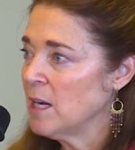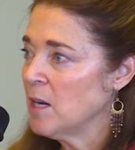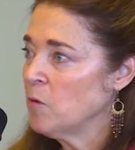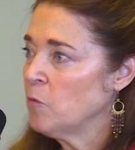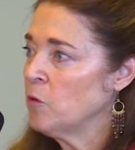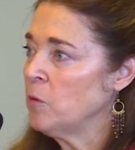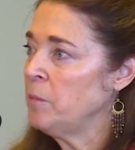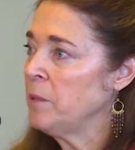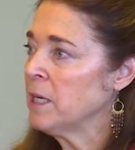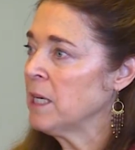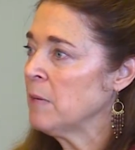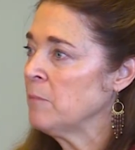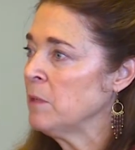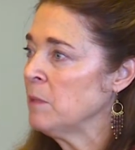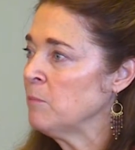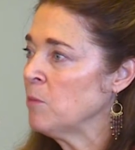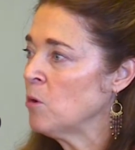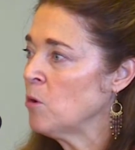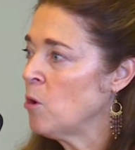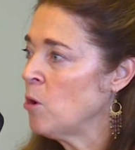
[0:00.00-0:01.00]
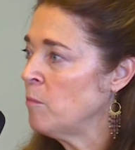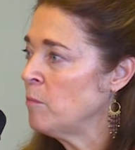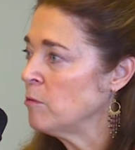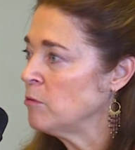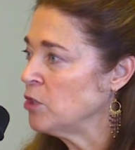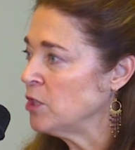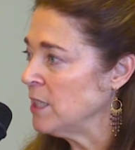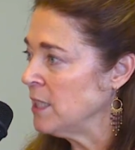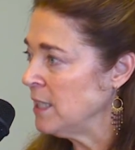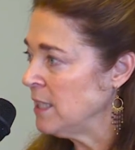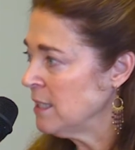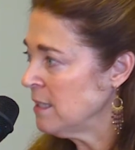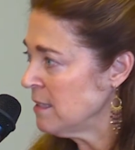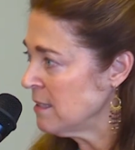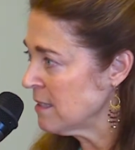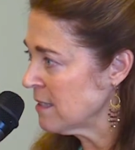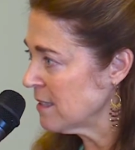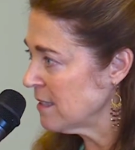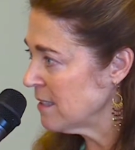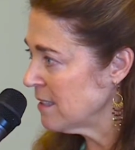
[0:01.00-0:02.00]
we're becoming more
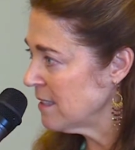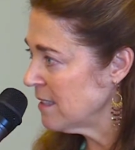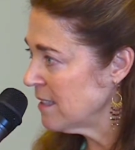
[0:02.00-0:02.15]
homogeneous.